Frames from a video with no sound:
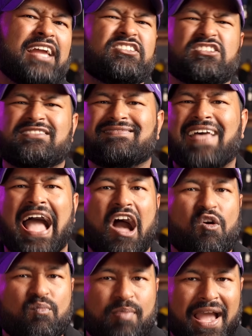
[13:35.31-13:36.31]
and just
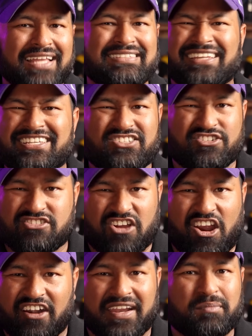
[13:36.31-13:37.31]
how bad lasers
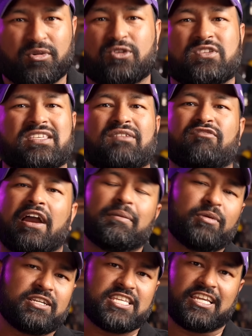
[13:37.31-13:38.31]
are in producing fine
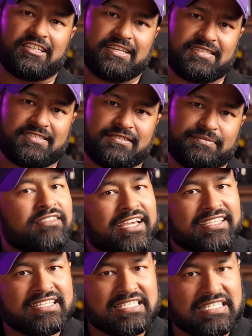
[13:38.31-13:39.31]
particulates.
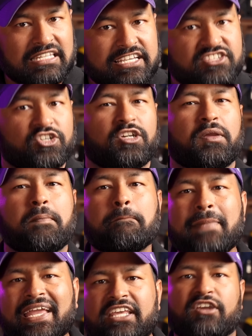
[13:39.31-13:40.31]
Unlike this laser,
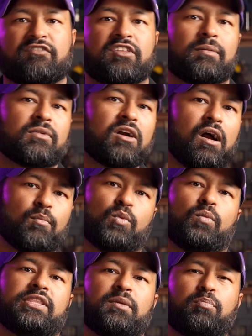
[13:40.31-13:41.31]
many of them come
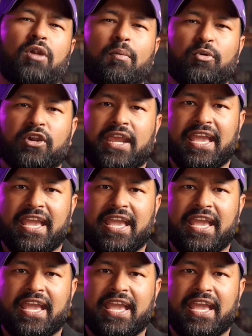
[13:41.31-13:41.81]
with a proper